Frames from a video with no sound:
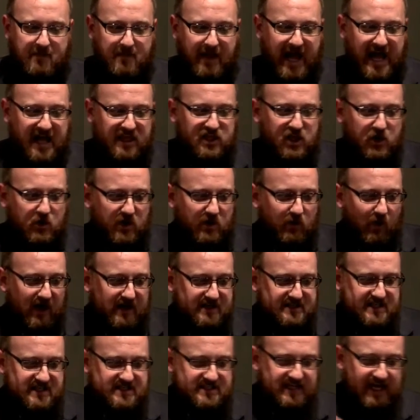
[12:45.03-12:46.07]
And Matthew would
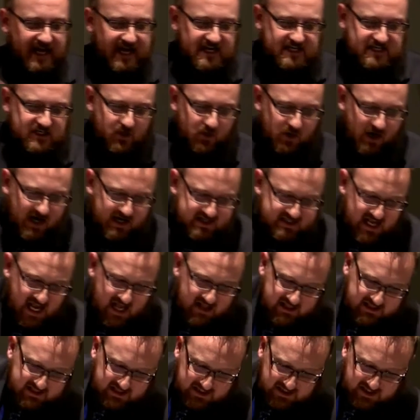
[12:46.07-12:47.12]
want to say to us
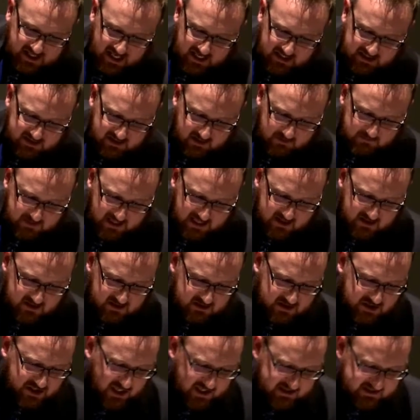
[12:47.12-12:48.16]
that the kingdom
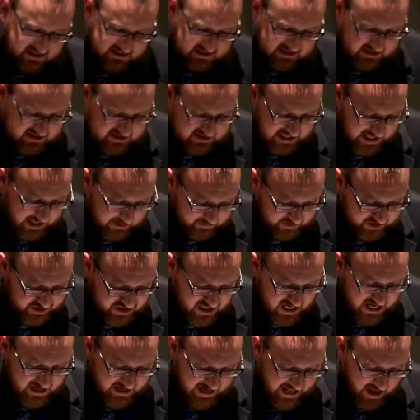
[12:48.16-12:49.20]
that Jesus established